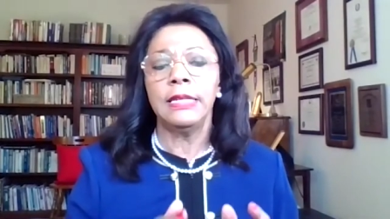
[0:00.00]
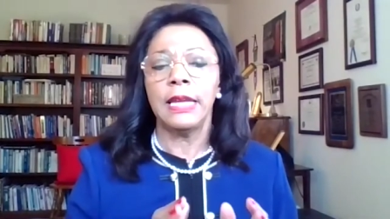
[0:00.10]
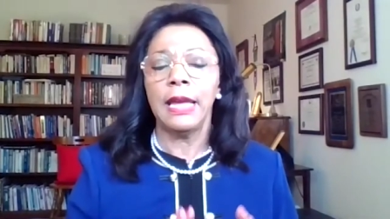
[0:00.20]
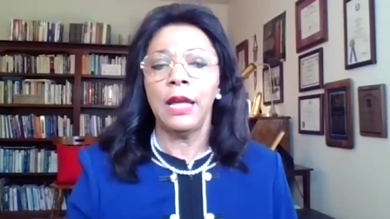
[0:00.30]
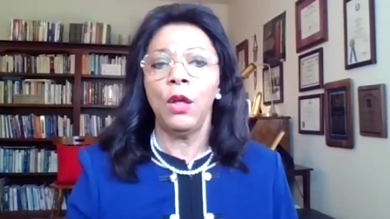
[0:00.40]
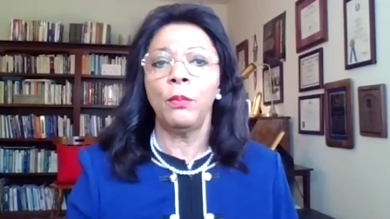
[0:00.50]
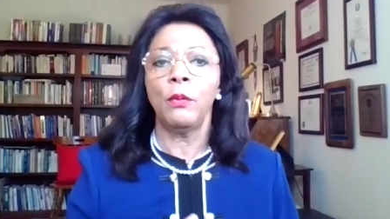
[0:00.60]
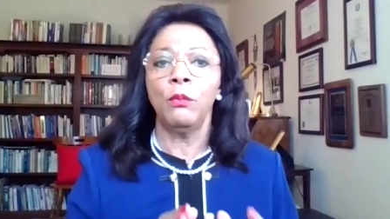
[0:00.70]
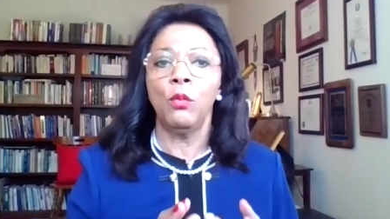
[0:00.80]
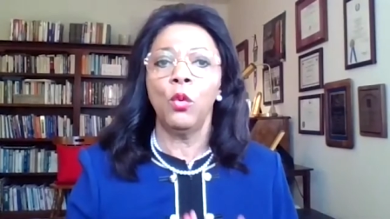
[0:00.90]
to
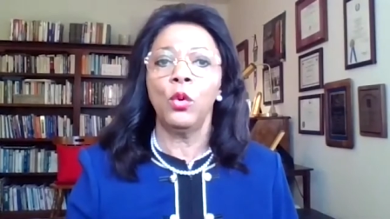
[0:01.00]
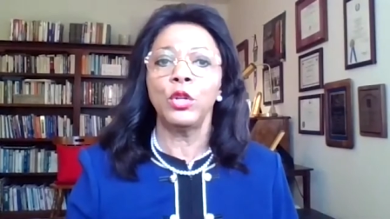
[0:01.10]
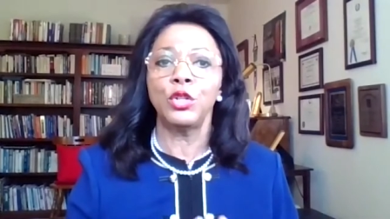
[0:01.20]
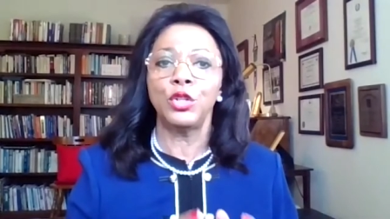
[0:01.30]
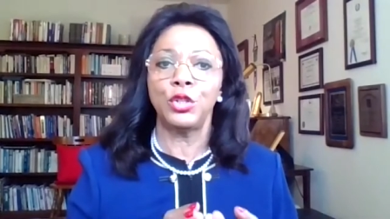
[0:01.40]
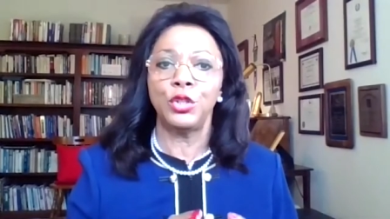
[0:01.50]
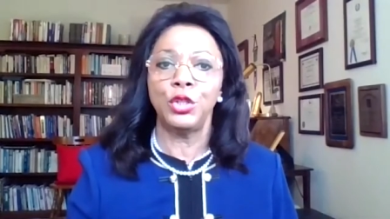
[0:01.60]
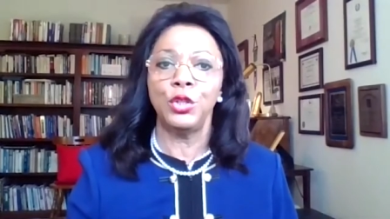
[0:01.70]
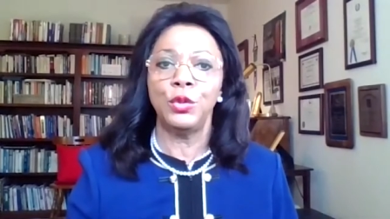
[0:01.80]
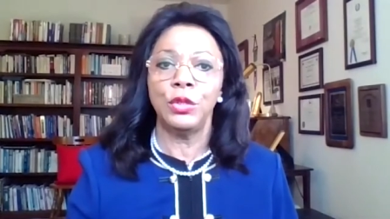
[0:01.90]
help more
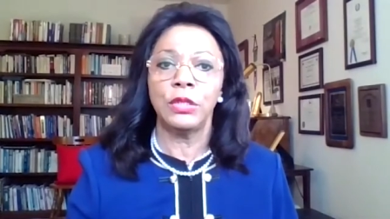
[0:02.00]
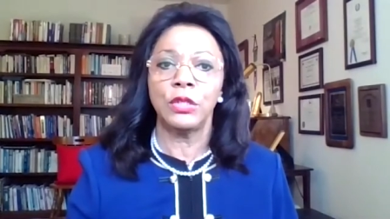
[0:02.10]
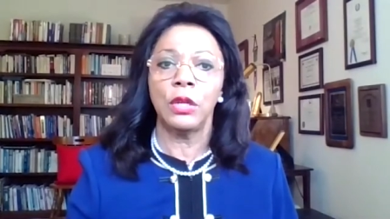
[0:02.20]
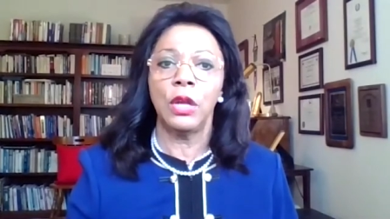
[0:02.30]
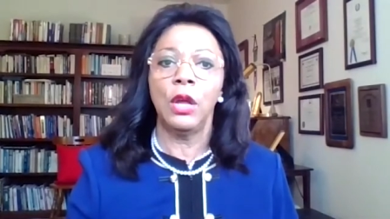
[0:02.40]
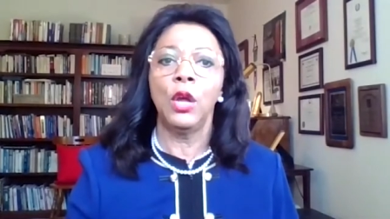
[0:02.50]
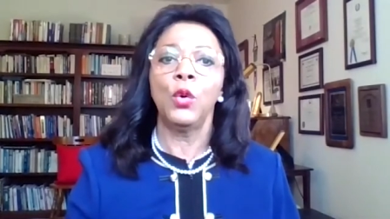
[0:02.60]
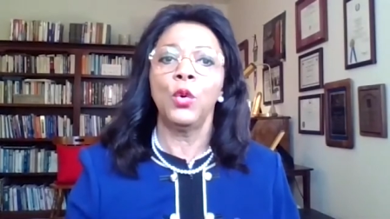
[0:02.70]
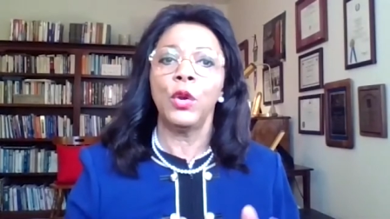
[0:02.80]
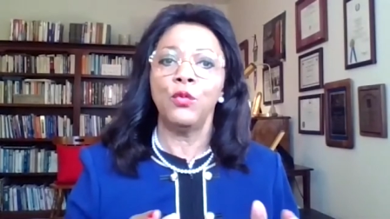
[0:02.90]
students
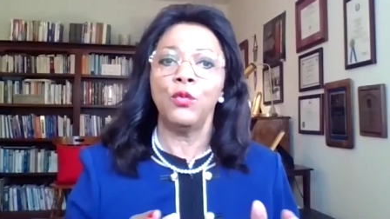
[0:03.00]
who are